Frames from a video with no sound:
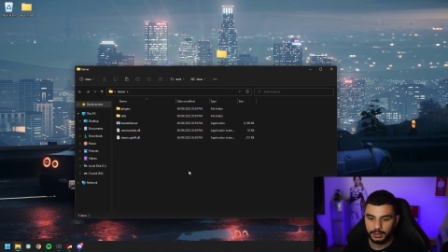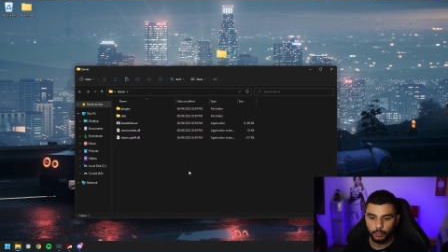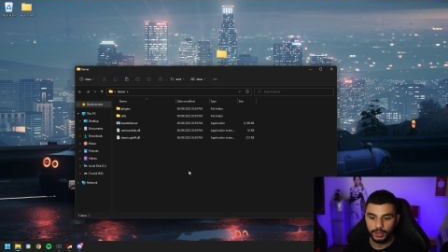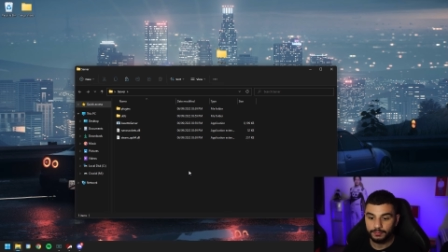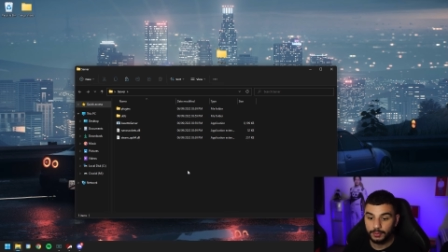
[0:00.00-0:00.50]

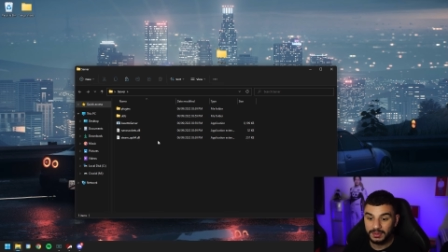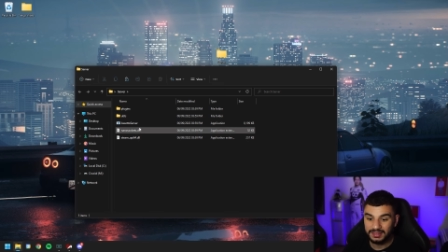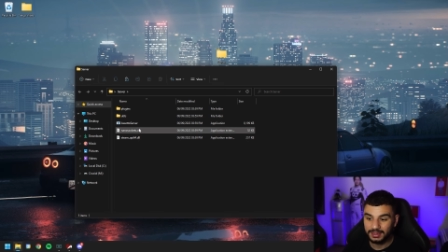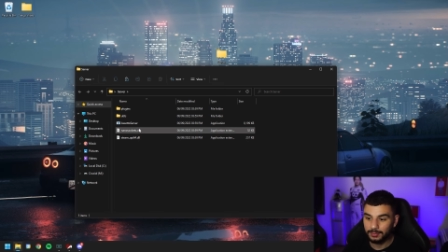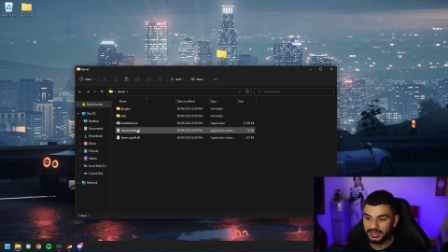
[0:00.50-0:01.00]
One of them is
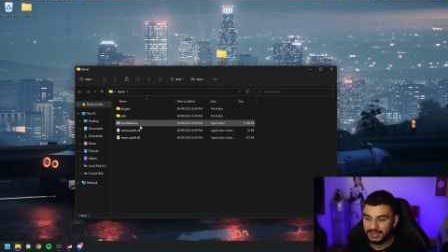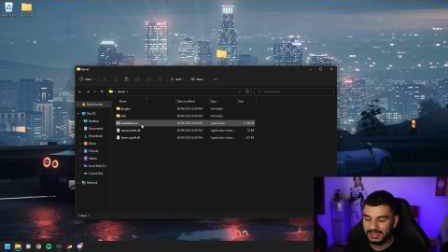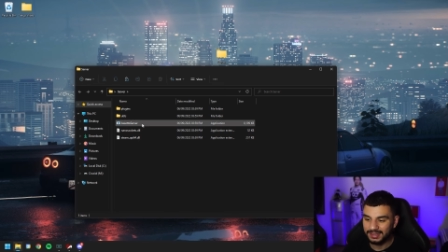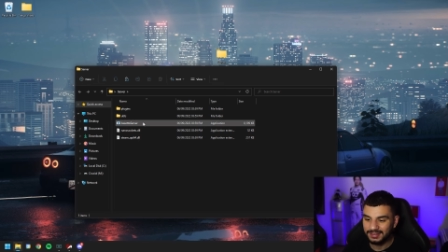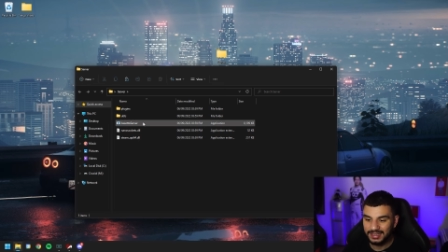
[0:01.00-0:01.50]
going to be the
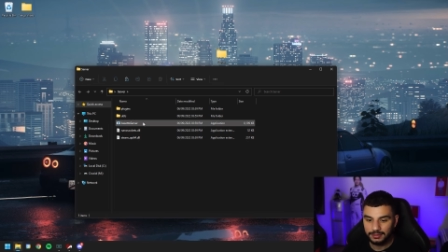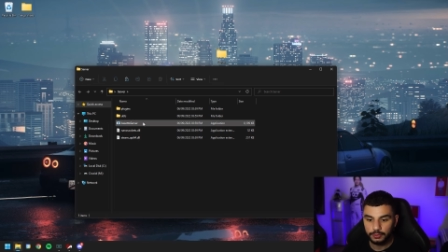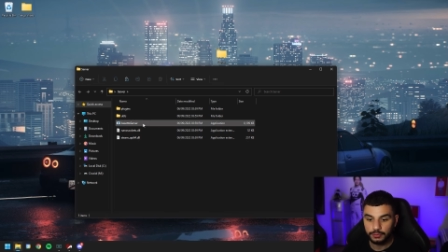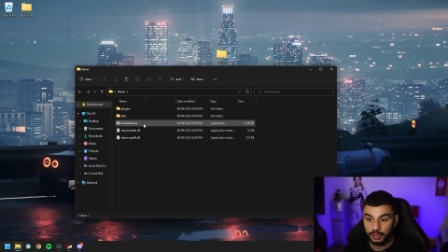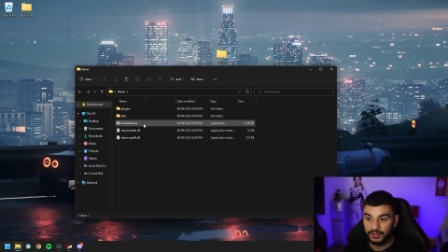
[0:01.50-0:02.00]
Assetto
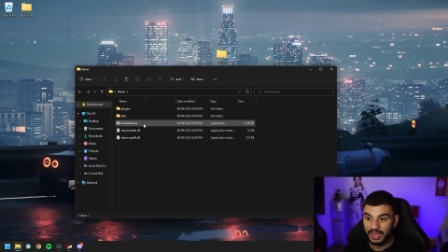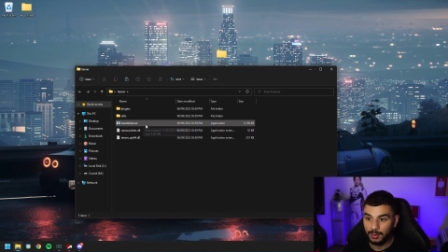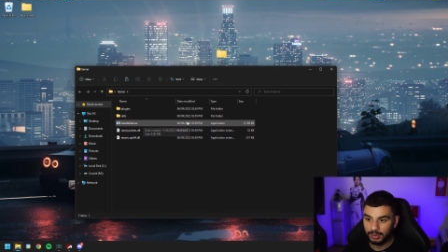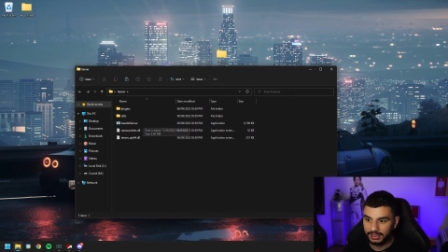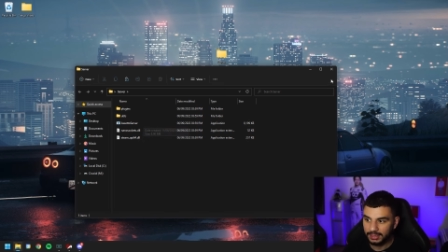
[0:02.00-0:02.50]
server
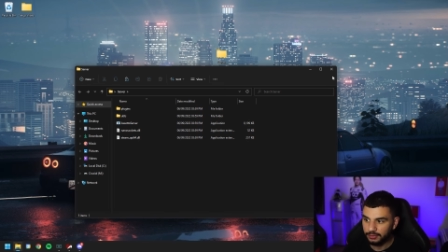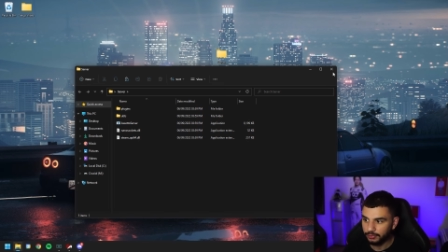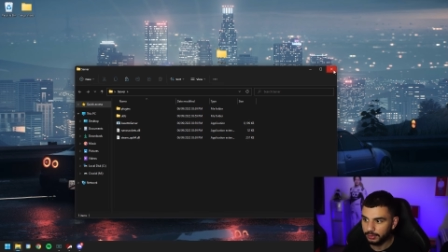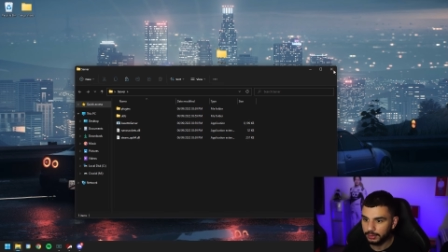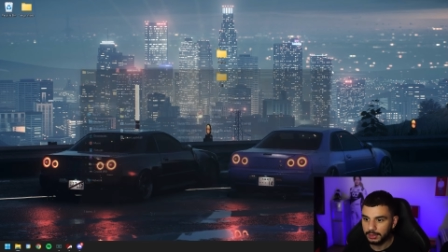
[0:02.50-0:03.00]

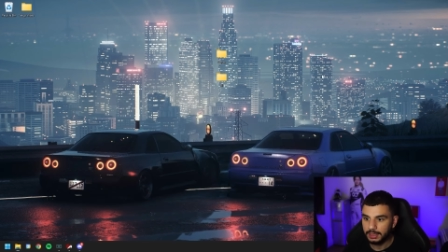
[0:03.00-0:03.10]
application.